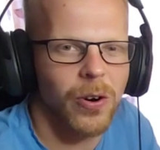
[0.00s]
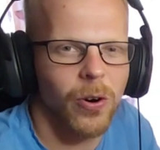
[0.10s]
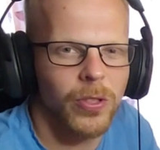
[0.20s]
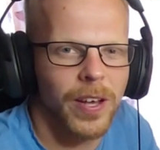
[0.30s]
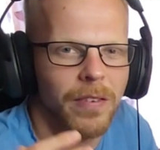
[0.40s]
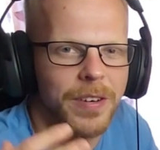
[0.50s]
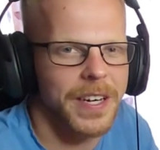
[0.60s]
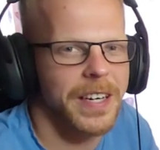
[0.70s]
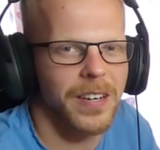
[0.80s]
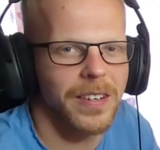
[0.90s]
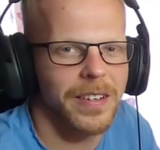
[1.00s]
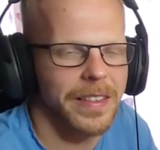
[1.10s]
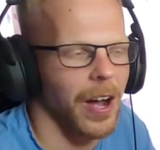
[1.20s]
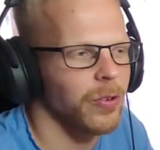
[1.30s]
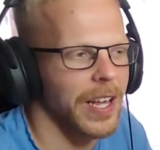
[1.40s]
on a vehicle
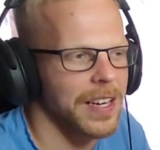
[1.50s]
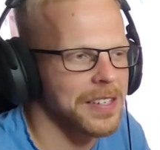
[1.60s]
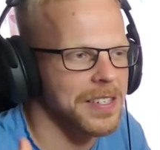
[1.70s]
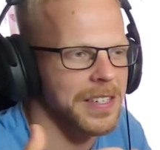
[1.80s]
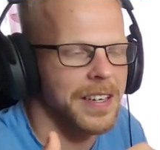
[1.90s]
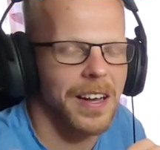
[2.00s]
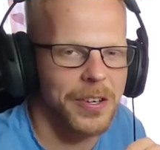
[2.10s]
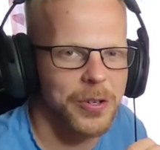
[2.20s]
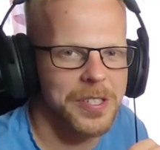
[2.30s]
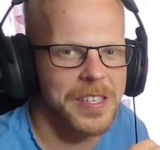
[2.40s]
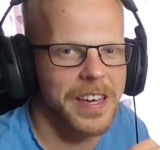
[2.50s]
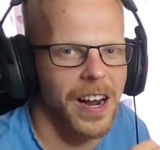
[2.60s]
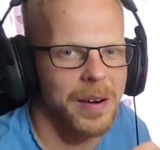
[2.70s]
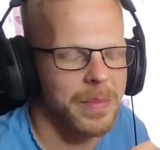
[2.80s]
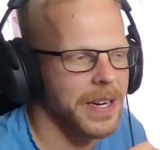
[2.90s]
nowadays in USA
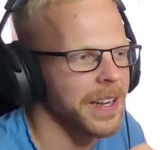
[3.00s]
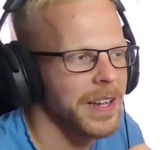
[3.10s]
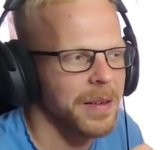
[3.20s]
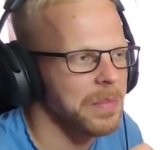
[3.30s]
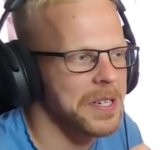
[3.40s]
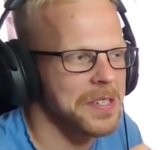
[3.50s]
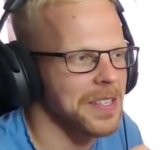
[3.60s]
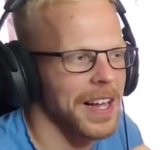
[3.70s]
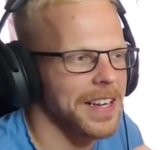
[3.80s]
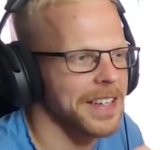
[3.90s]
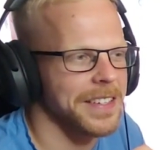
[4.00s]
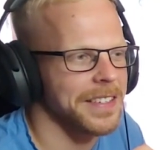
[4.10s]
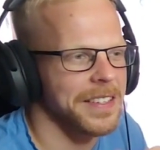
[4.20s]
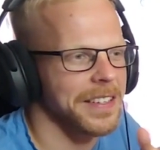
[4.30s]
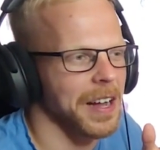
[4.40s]
Army, because like
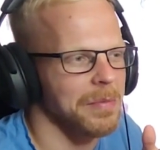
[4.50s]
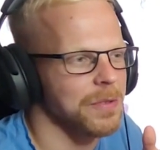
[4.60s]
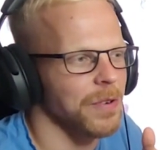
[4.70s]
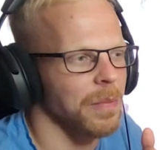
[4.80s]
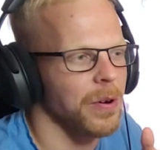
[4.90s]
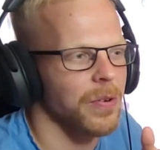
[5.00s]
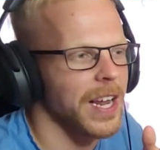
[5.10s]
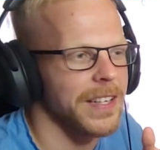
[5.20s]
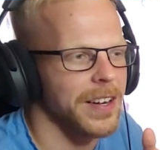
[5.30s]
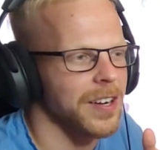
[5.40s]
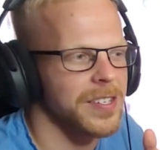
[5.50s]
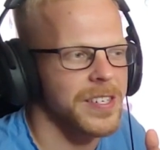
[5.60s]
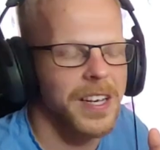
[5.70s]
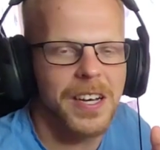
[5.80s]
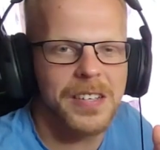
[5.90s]
it comes from
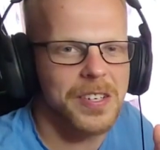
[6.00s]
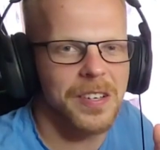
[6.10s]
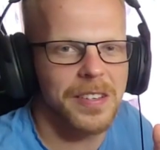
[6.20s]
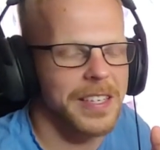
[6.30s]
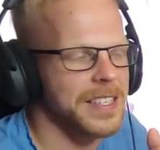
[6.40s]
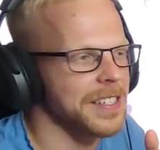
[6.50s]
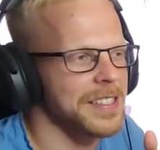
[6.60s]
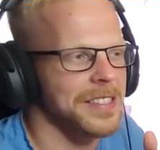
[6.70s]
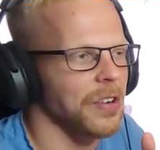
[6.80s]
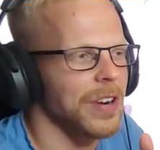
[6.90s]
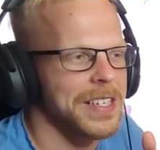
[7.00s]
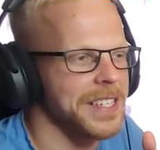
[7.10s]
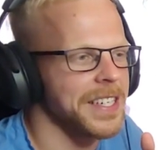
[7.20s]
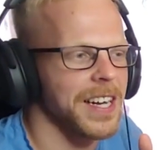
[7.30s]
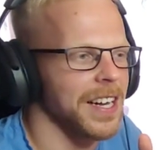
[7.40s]
radars till these
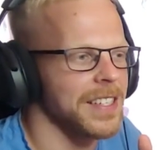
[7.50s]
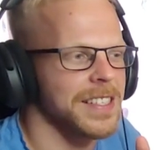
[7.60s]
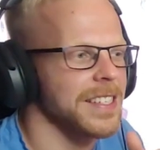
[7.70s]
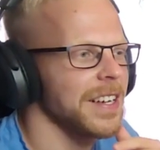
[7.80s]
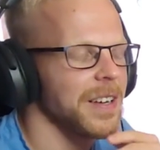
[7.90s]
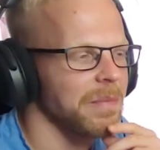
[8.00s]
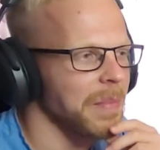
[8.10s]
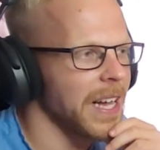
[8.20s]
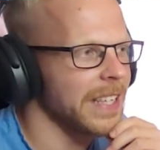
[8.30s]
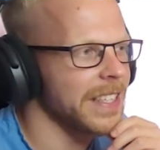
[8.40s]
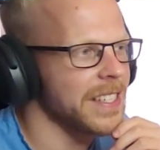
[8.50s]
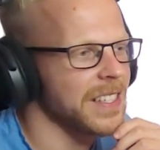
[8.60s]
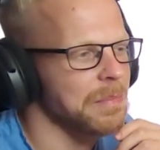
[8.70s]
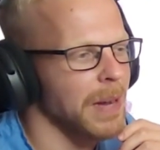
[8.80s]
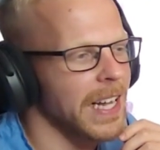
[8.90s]
crazy guns. Man, this
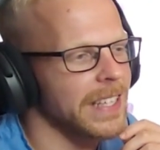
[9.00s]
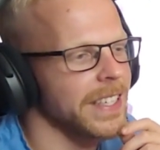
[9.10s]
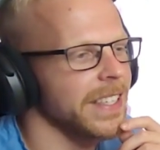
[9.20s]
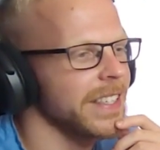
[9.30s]
is mad.